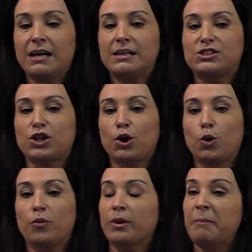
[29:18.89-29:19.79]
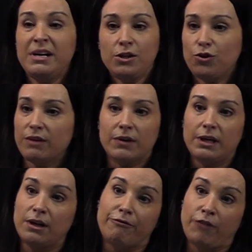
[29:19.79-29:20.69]
So the minute you give a kid
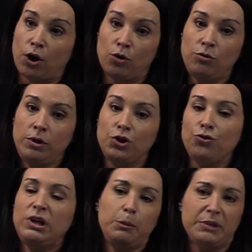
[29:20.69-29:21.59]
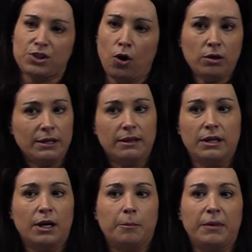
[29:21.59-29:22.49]
a phone, you need to be talking to
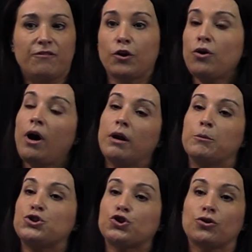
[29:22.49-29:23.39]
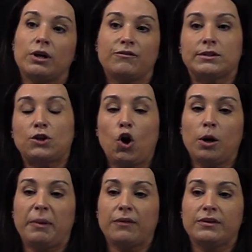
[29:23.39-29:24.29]
them. If they're not mature enough to talk
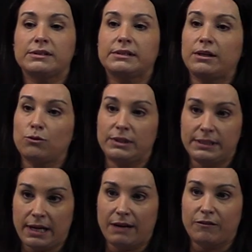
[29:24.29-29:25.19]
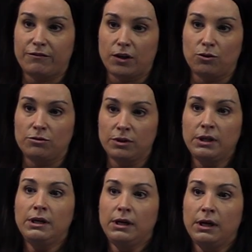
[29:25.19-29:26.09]
about this, they don't need to have a phone,
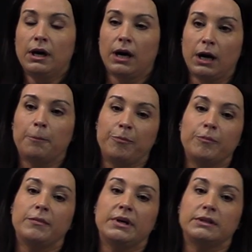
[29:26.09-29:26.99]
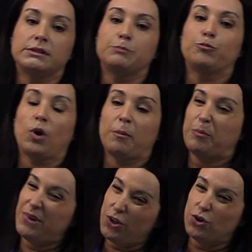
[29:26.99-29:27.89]
is
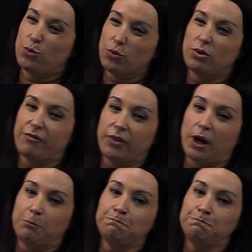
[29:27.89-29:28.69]
probably a good rule of thumb.